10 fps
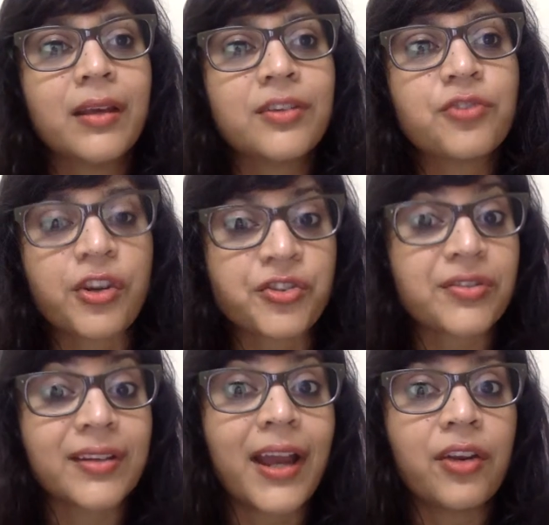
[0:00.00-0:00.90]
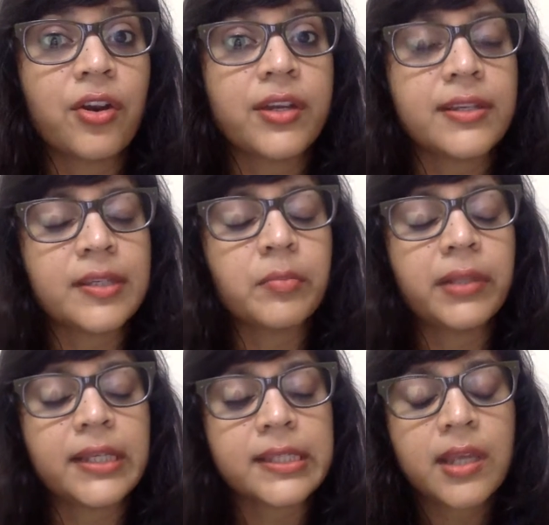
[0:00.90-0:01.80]
structures and hierarchies in
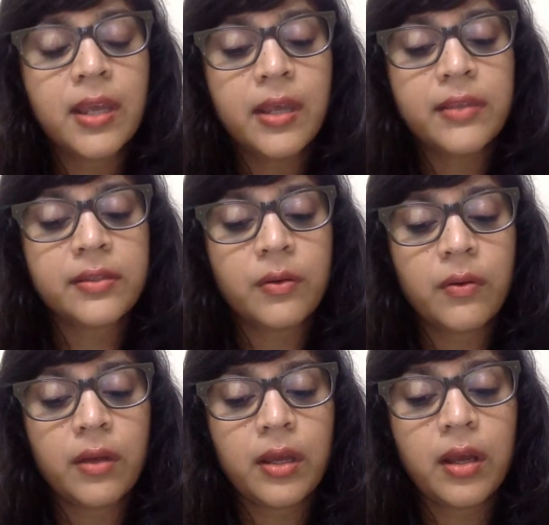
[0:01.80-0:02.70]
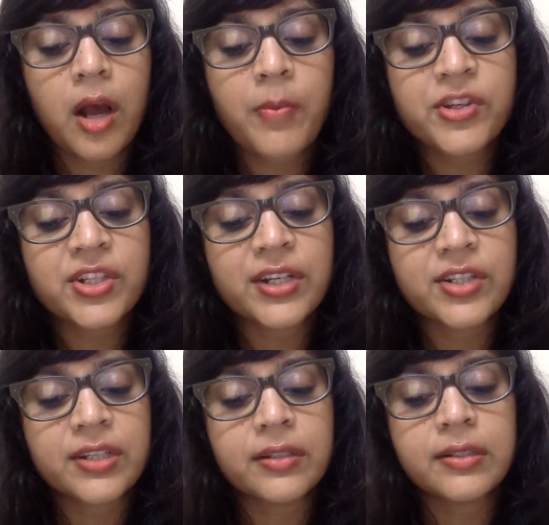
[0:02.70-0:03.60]
place. So Operation
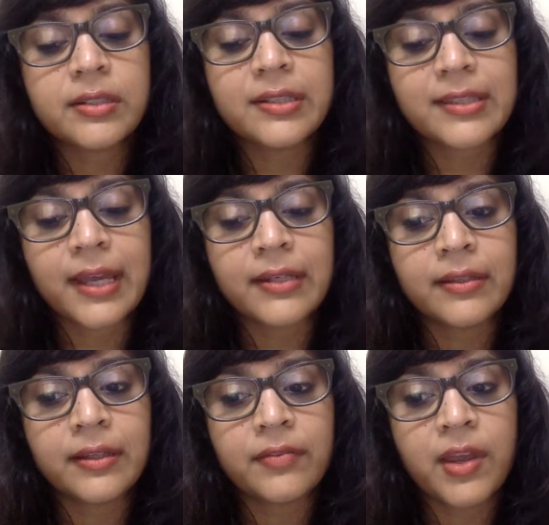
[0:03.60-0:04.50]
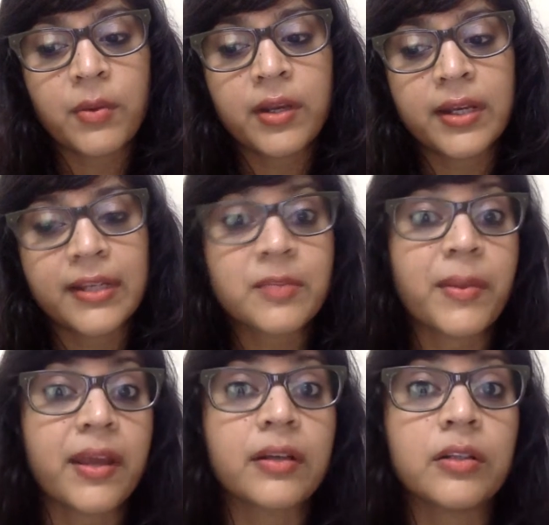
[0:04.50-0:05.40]
ASHA decided that if they were going to
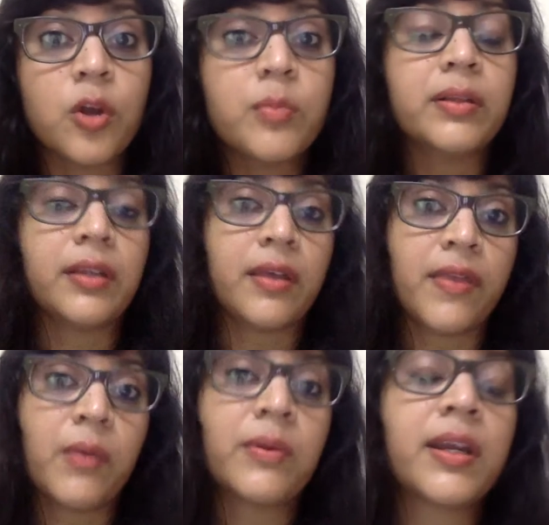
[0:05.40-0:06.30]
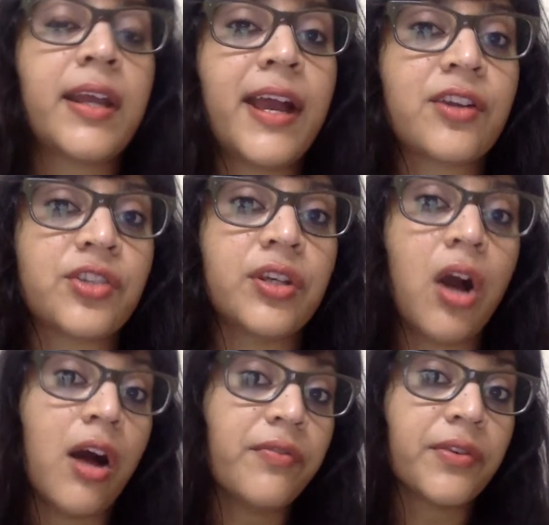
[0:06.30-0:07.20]
expand globally, they were going to actually
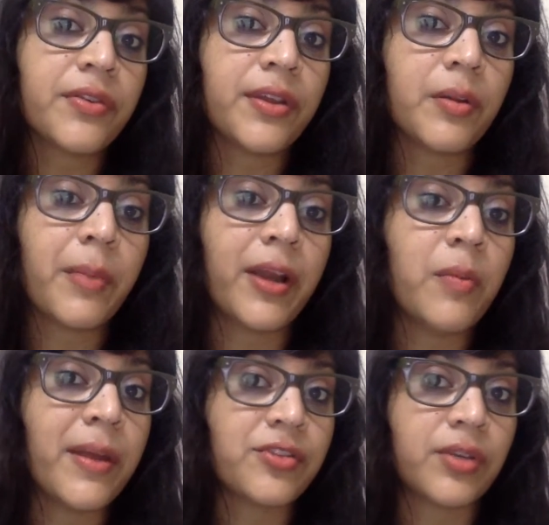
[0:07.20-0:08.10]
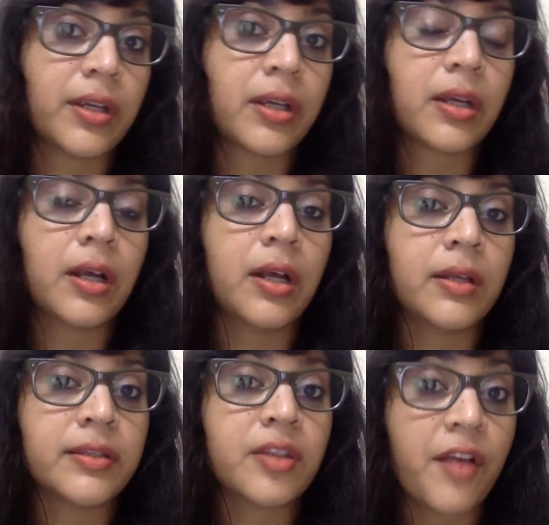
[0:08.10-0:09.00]
offer their
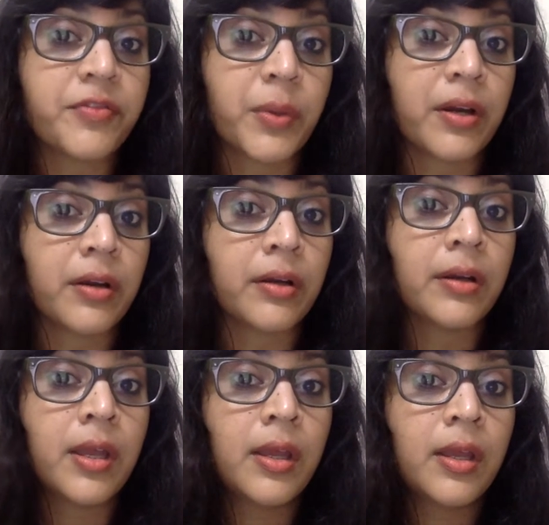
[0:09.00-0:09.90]
biometric software